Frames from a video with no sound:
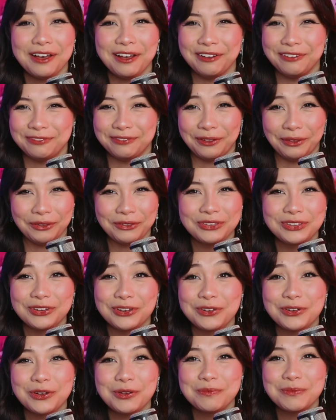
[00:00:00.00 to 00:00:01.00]
a full
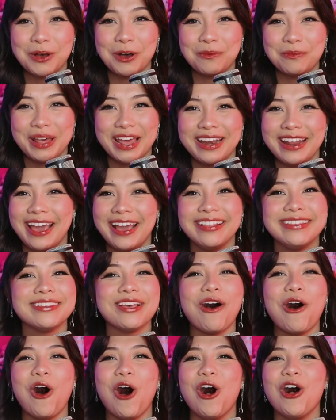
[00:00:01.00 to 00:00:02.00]
circle moment. It's
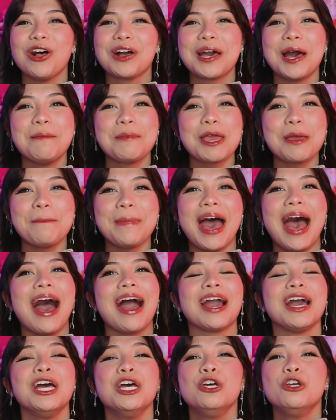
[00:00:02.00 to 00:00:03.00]
all coming
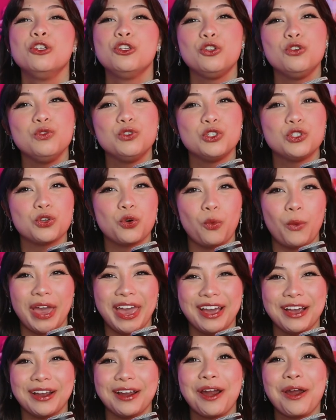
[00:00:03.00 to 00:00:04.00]
back to
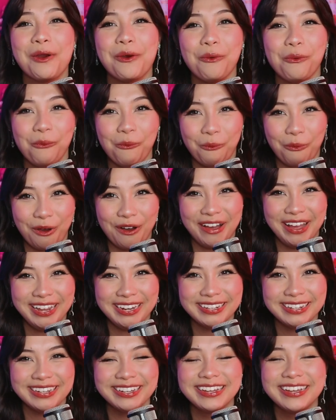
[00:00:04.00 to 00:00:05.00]
square
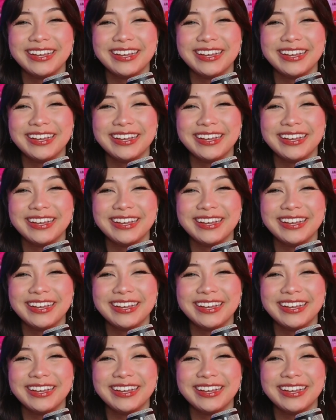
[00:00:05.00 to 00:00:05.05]
one.